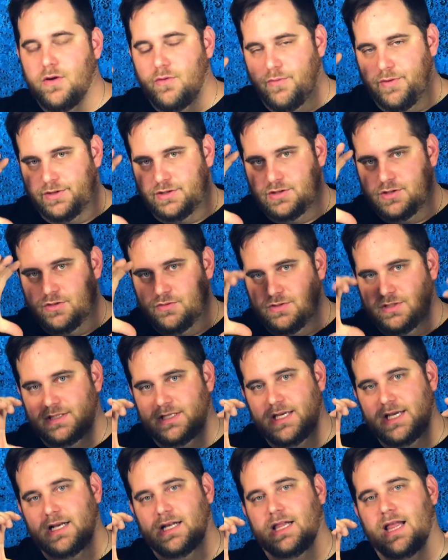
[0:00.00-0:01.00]
with 2
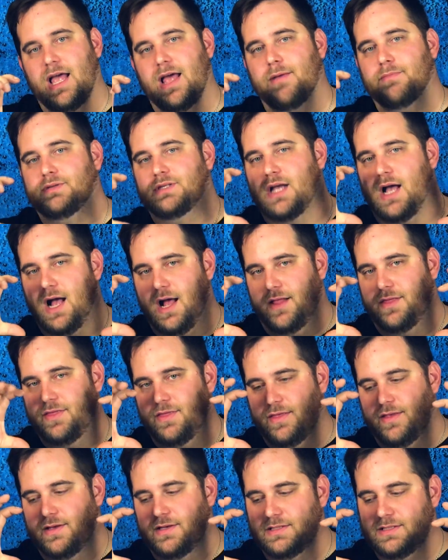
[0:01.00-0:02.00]
C-clamps
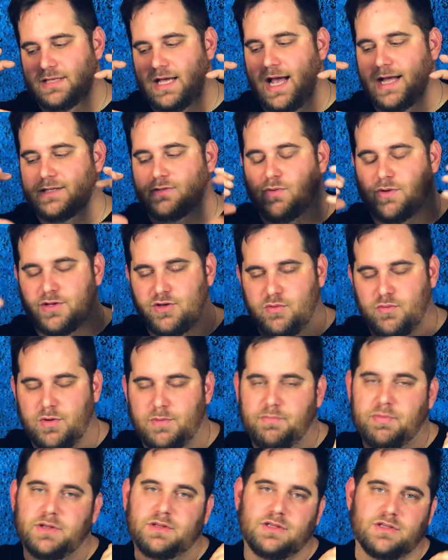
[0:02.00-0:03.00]
on the sides where you
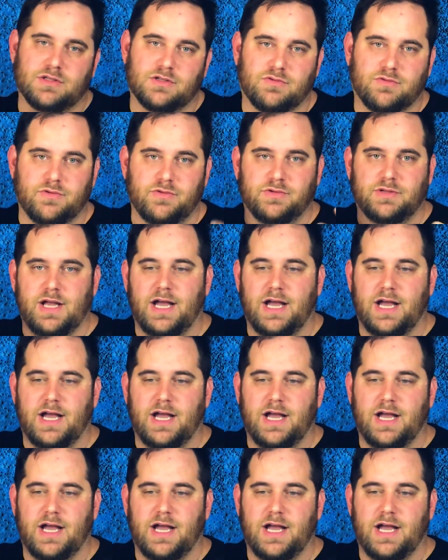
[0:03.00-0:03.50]
would put the screws.